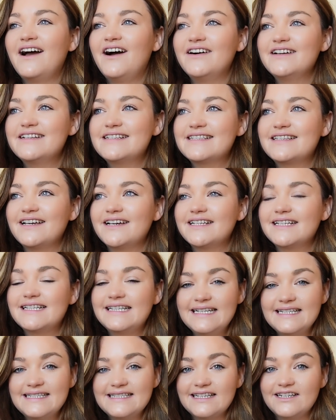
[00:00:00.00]
I decided,
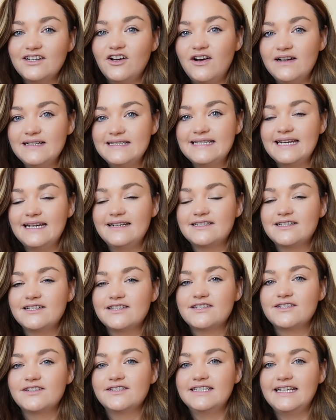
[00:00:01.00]
listen, I'll stay until
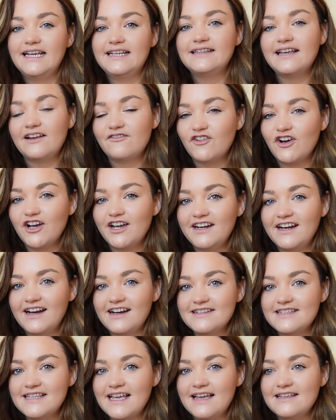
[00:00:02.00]
Sunday. Then
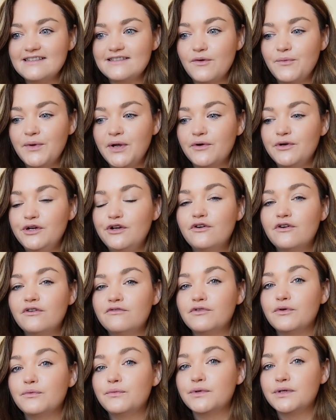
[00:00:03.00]
Ryanair says, we only
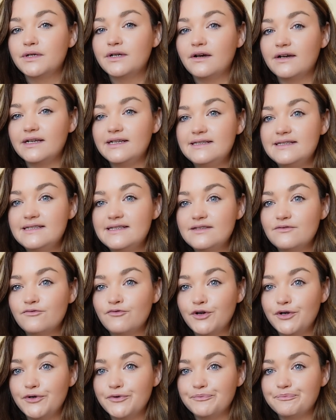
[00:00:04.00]
cover one night's
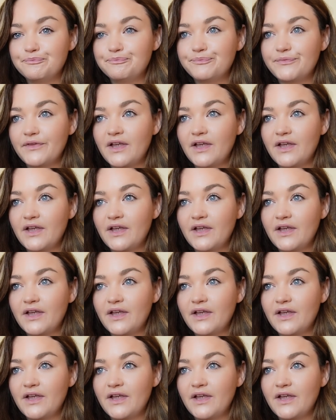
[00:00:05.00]
room.